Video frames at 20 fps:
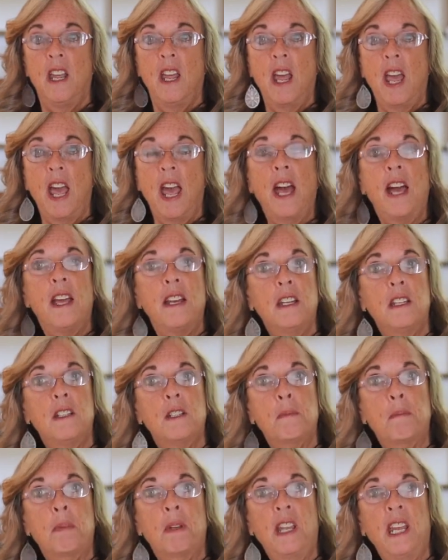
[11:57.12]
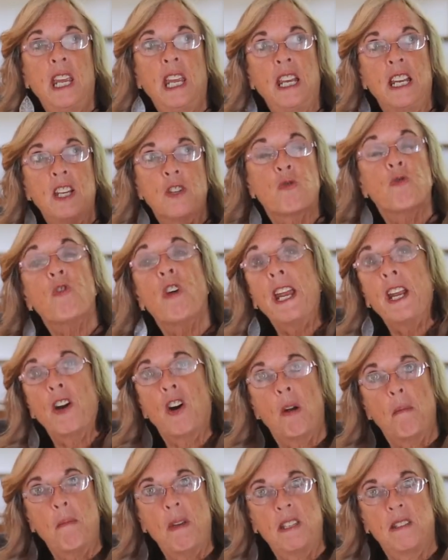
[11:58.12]
had his plane, his
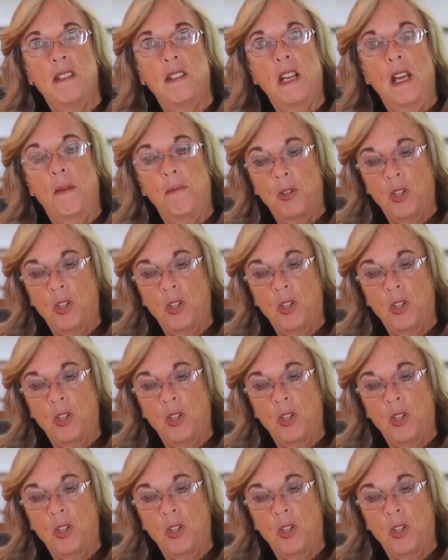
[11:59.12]
radar messed up.